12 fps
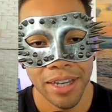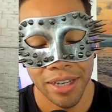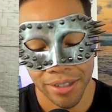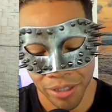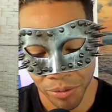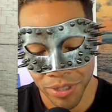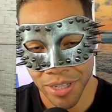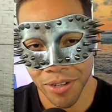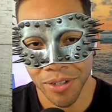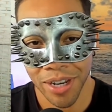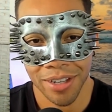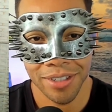And until we see
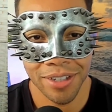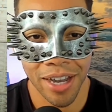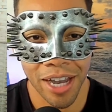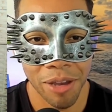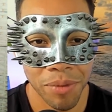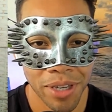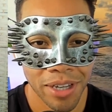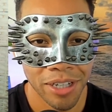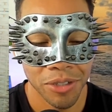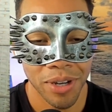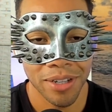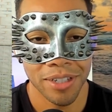you next time,
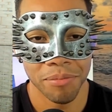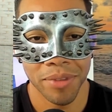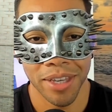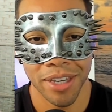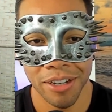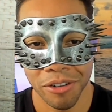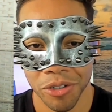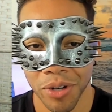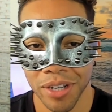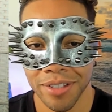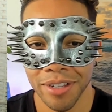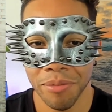try something or
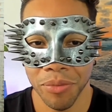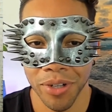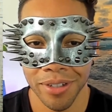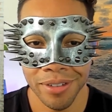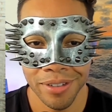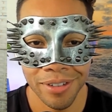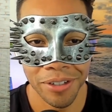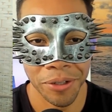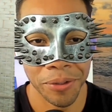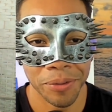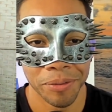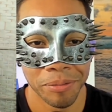try someone
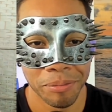new.